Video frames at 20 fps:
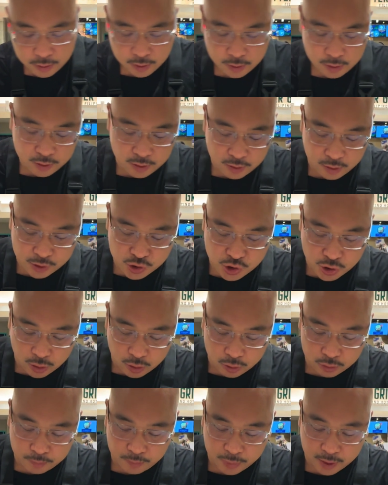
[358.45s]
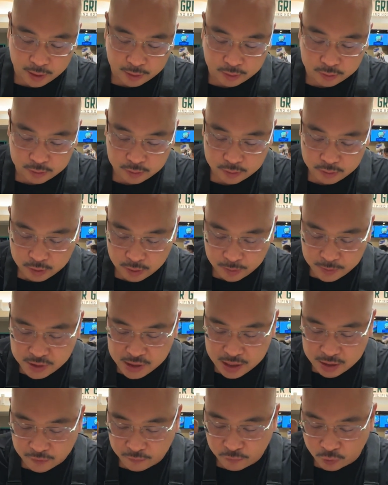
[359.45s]
the lechon, but let me
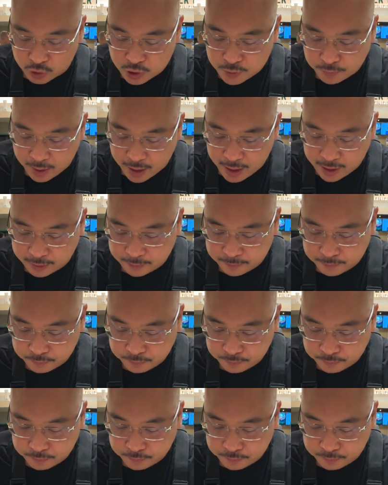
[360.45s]
take a first bite.